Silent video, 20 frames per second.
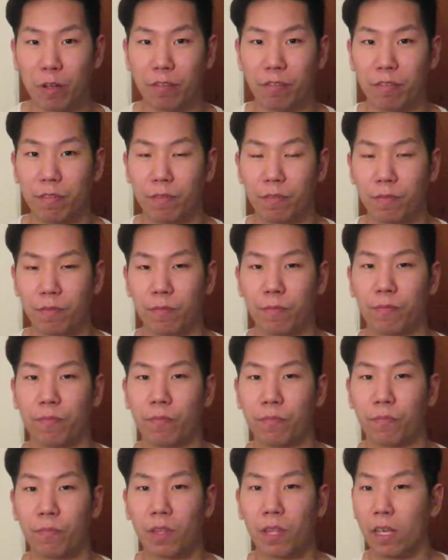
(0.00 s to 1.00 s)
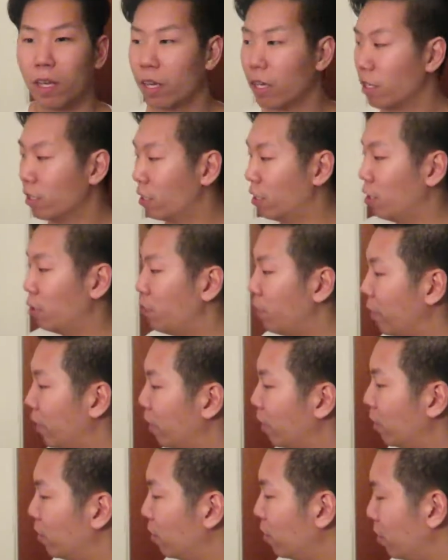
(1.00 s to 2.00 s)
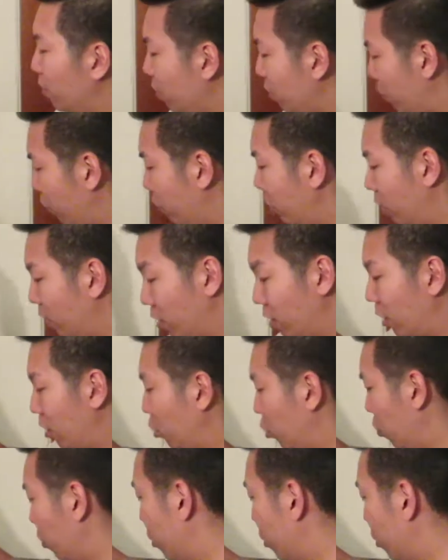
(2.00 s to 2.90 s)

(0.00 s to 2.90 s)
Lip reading: with. This means, for instance, let's